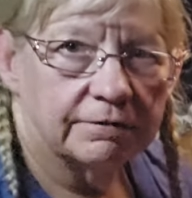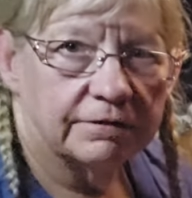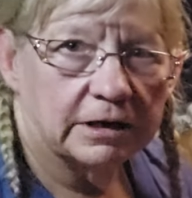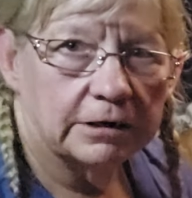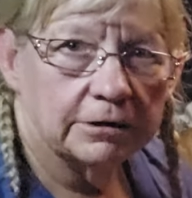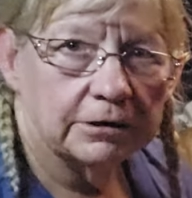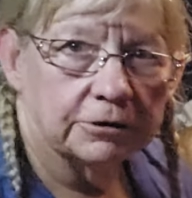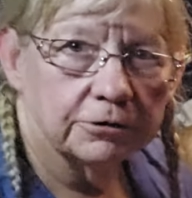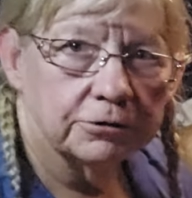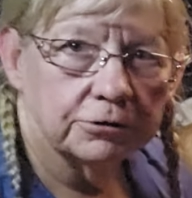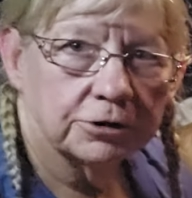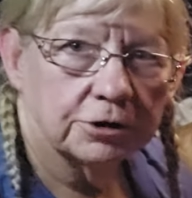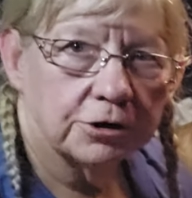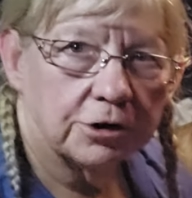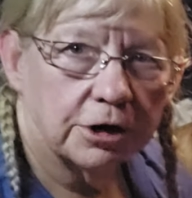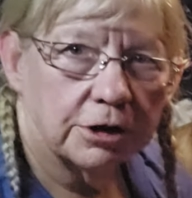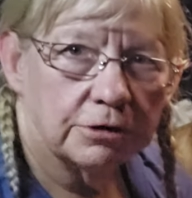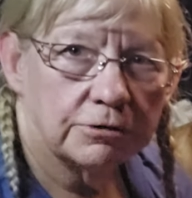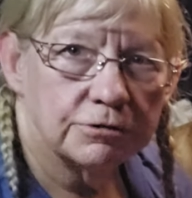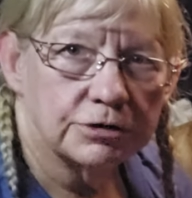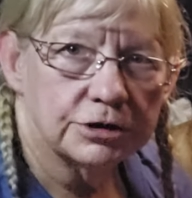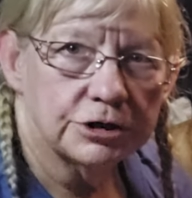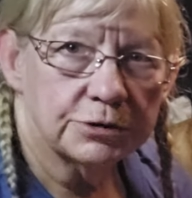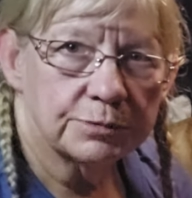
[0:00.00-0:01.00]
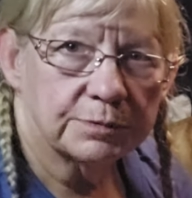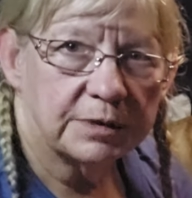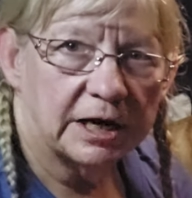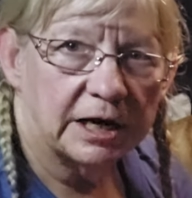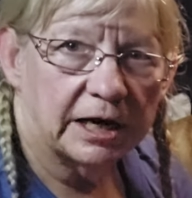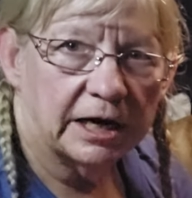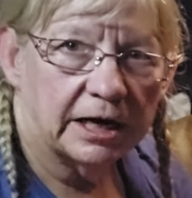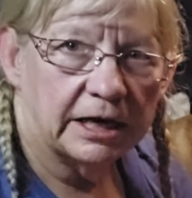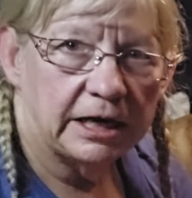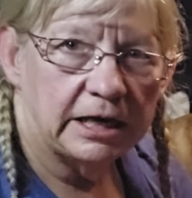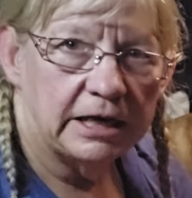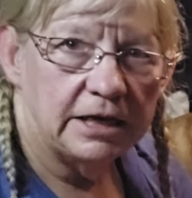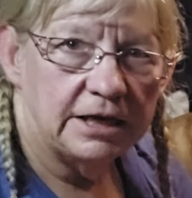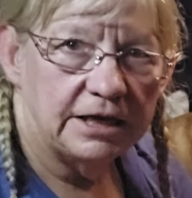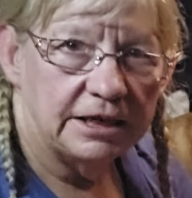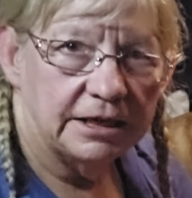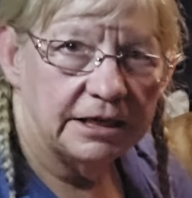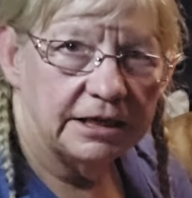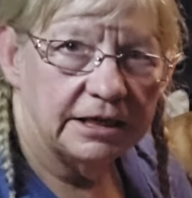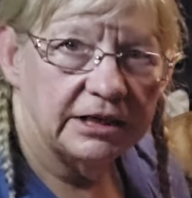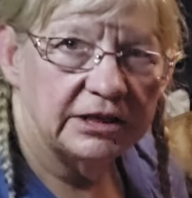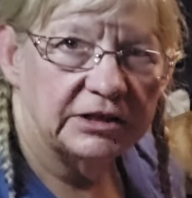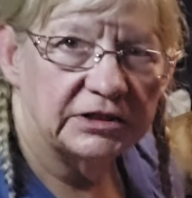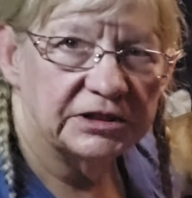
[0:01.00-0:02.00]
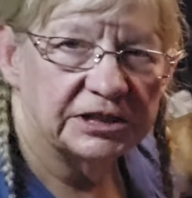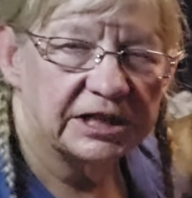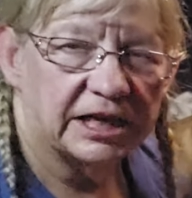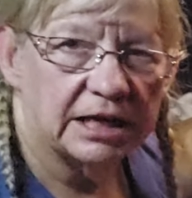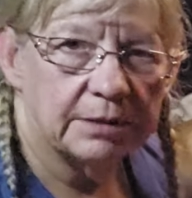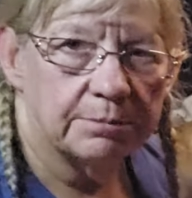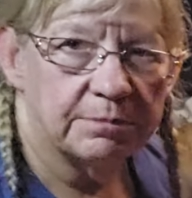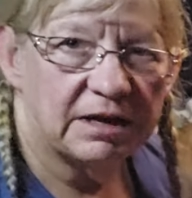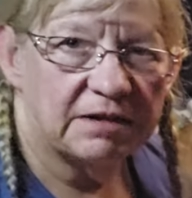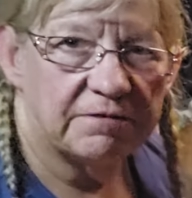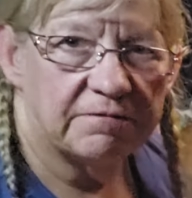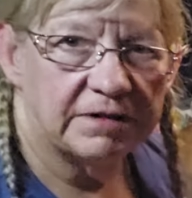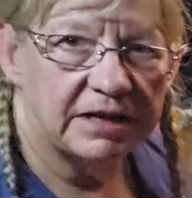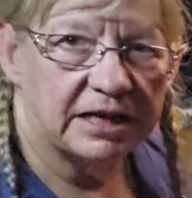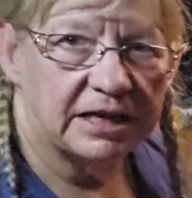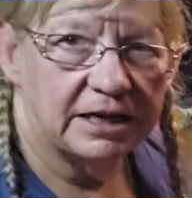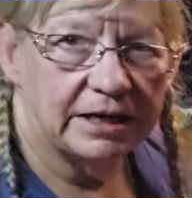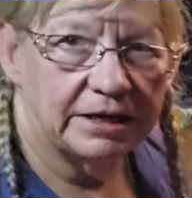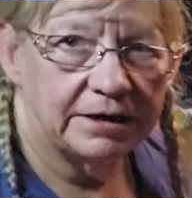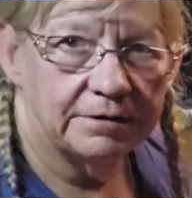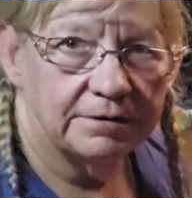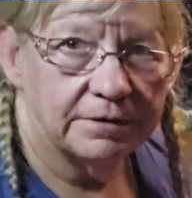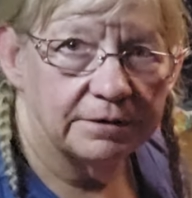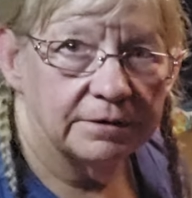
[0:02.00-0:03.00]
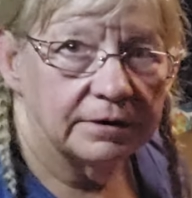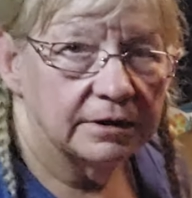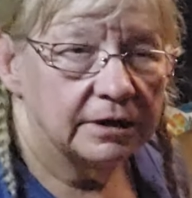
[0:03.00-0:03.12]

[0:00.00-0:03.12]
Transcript: our little cartridge potty inside my van